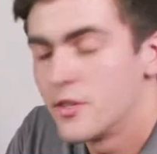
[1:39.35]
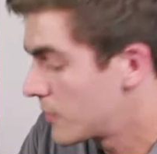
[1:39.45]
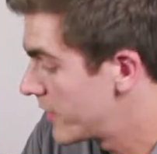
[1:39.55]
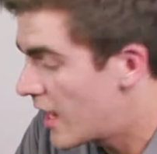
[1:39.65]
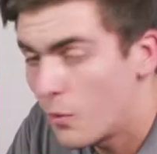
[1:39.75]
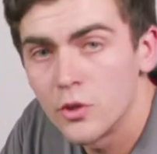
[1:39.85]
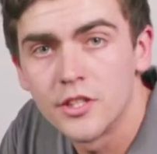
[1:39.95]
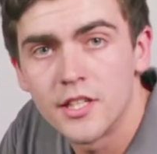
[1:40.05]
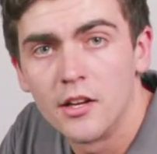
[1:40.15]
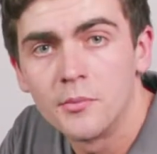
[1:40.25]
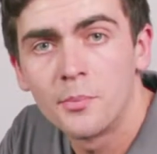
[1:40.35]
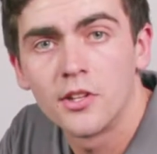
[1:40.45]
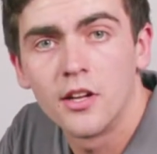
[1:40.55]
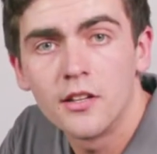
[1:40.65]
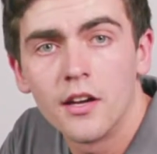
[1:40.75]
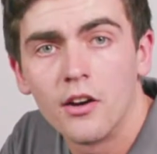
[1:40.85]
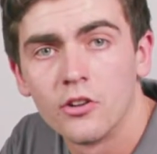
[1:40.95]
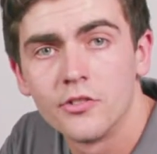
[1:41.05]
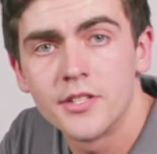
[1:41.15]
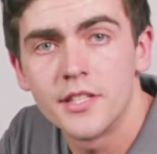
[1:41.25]
So now we'll just unplug
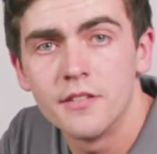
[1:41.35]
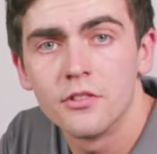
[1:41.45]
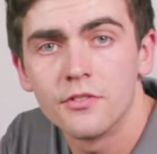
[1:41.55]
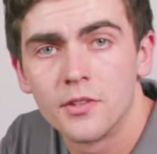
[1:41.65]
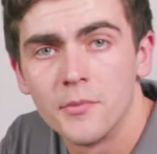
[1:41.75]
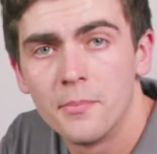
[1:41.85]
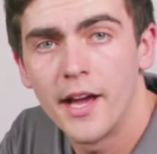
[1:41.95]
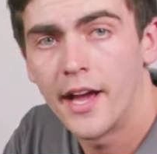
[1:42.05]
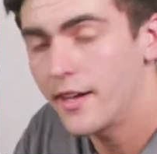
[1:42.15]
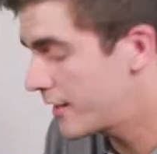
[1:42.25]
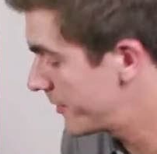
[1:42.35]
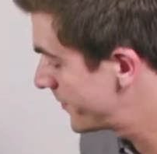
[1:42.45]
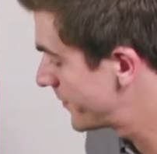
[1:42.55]
our receiver from the back.